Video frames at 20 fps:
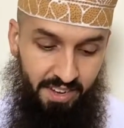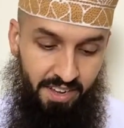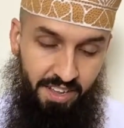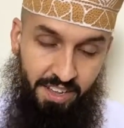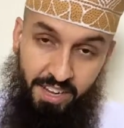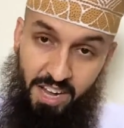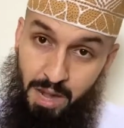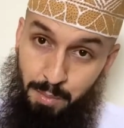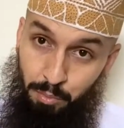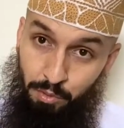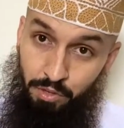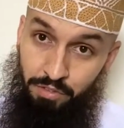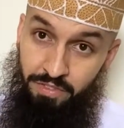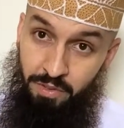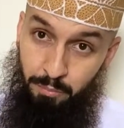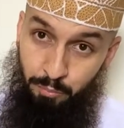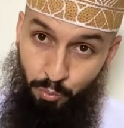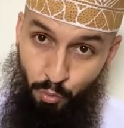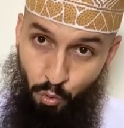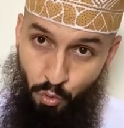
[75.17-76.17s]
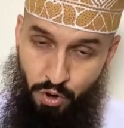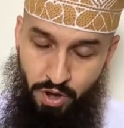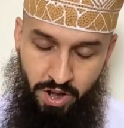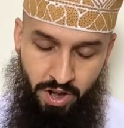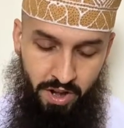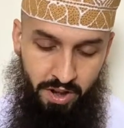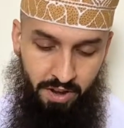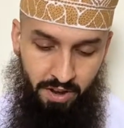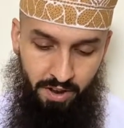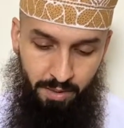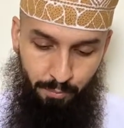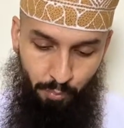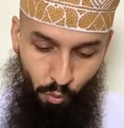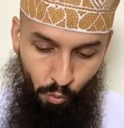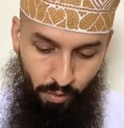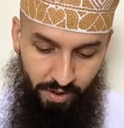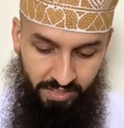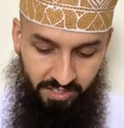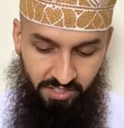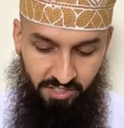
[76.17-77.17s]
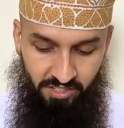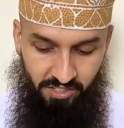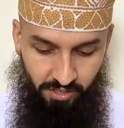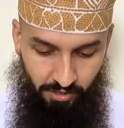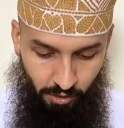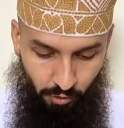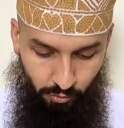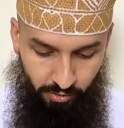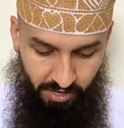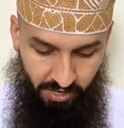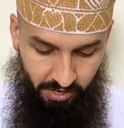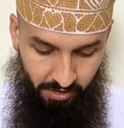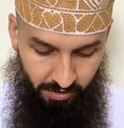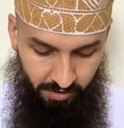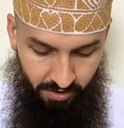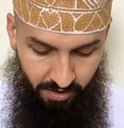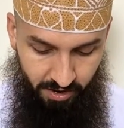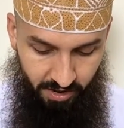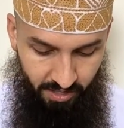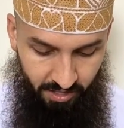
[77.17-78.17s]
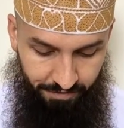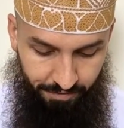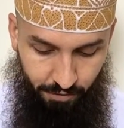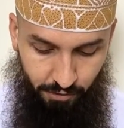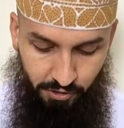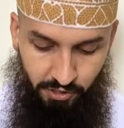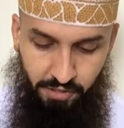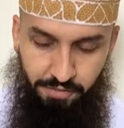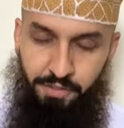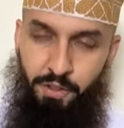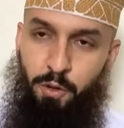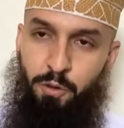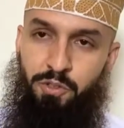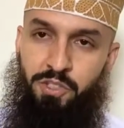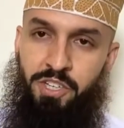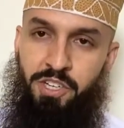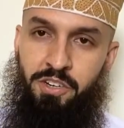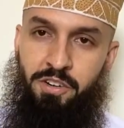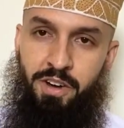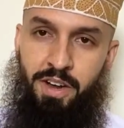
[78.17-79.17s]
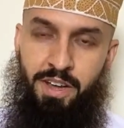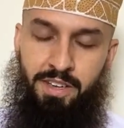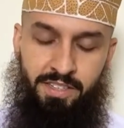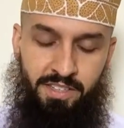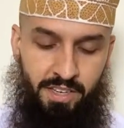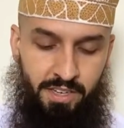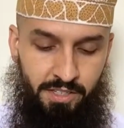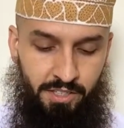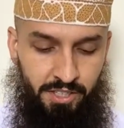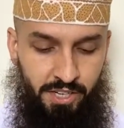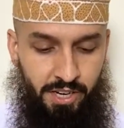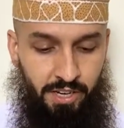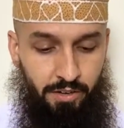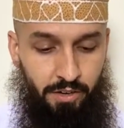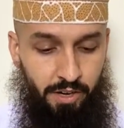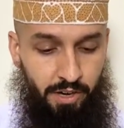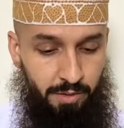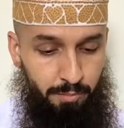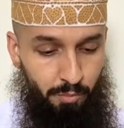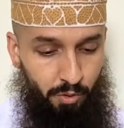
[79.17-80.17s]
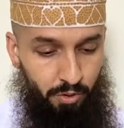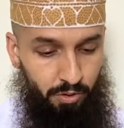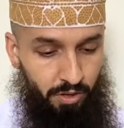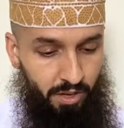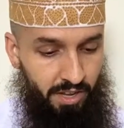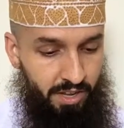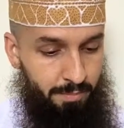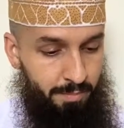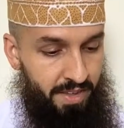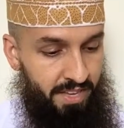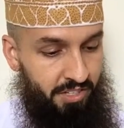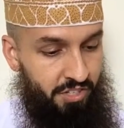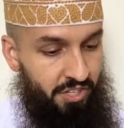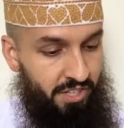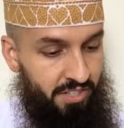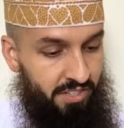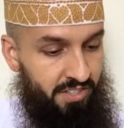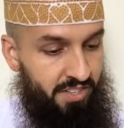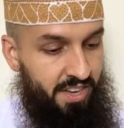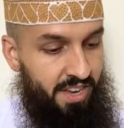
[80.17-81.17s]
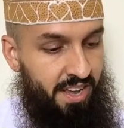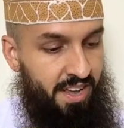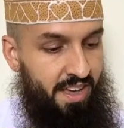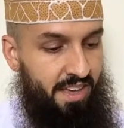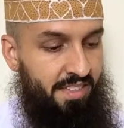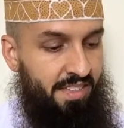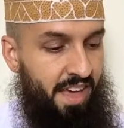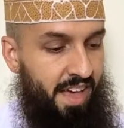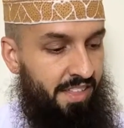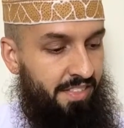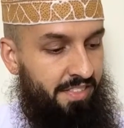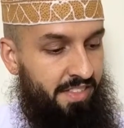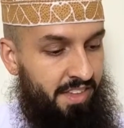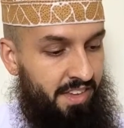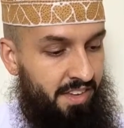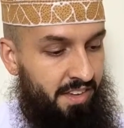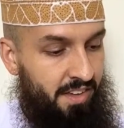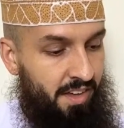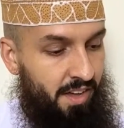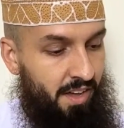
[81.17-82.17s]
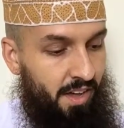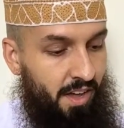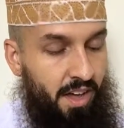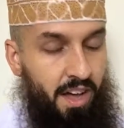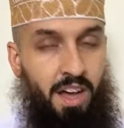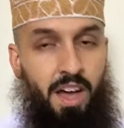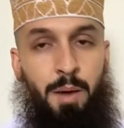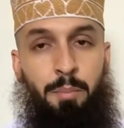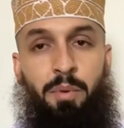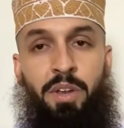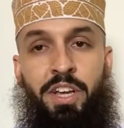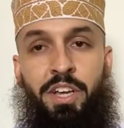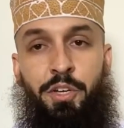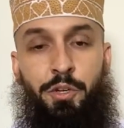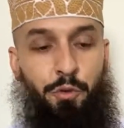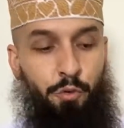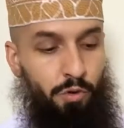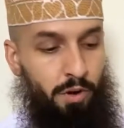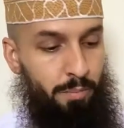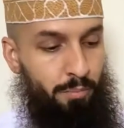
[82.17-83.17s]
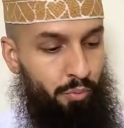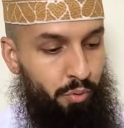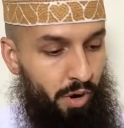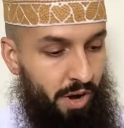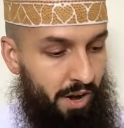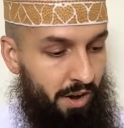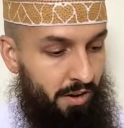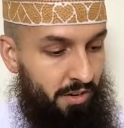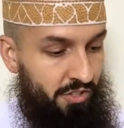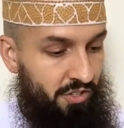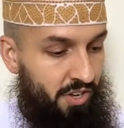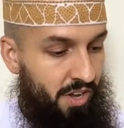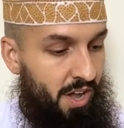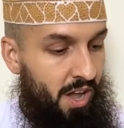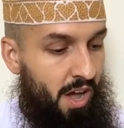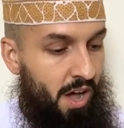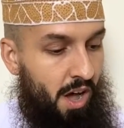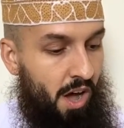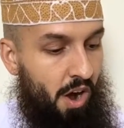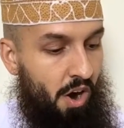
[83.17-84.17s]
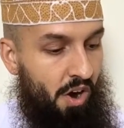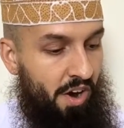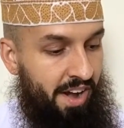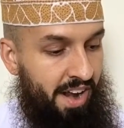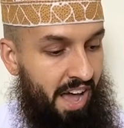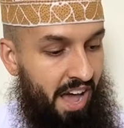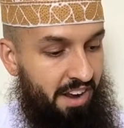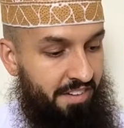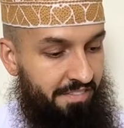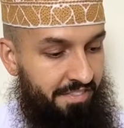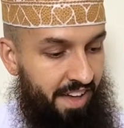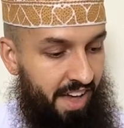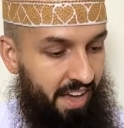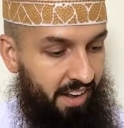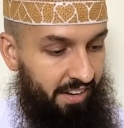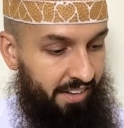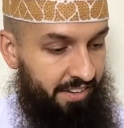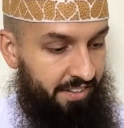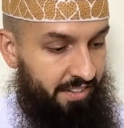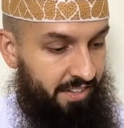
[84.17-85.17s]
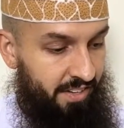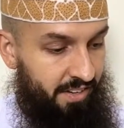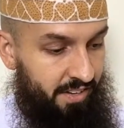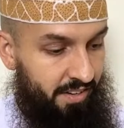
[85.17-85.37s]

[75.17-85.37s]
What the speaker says: A couple of important points to note here. The first of those here, as Shaykh Rahimahullah mentions, that the obligatory prayers are not valid